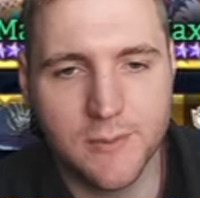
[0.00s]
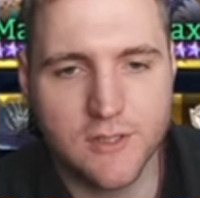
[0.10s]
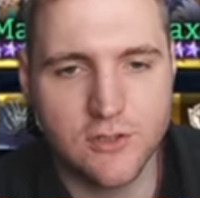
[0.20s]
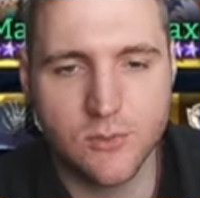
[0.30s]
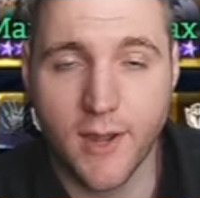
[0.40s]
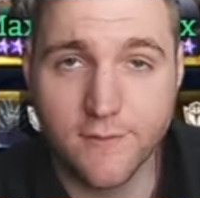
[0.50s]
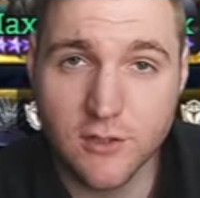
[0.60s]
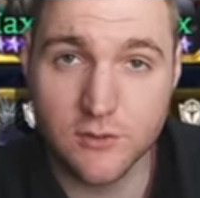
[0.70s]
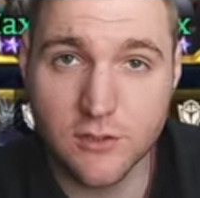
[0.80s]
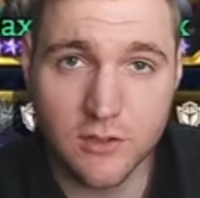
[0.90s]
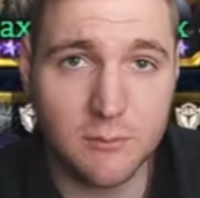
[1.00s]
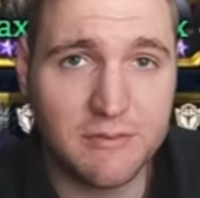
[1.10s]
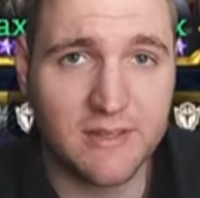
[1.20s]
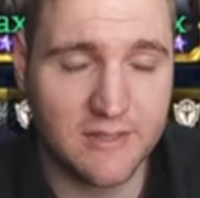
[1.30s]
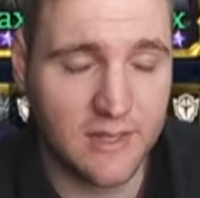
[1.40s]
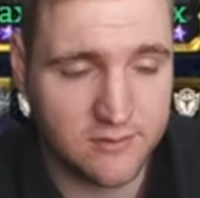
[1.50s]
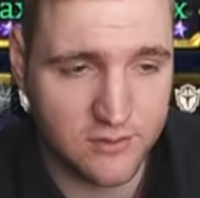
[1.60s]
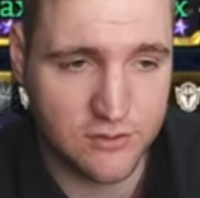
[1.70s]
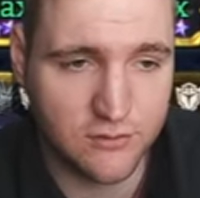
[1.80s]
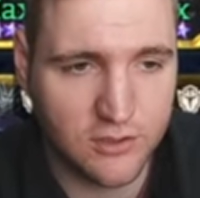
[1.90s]
mages you have, she, she's going to be
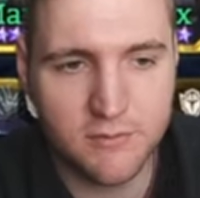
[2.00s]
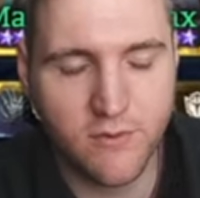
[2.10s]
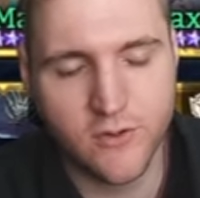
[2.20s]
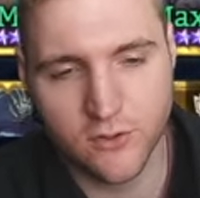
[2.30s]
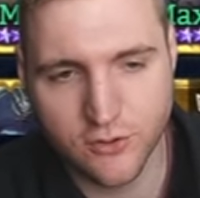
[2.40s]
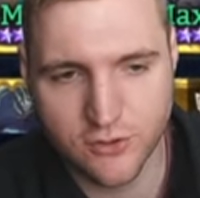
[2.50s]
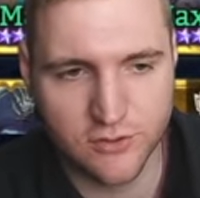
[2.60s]
fantastic. She's going to be very good.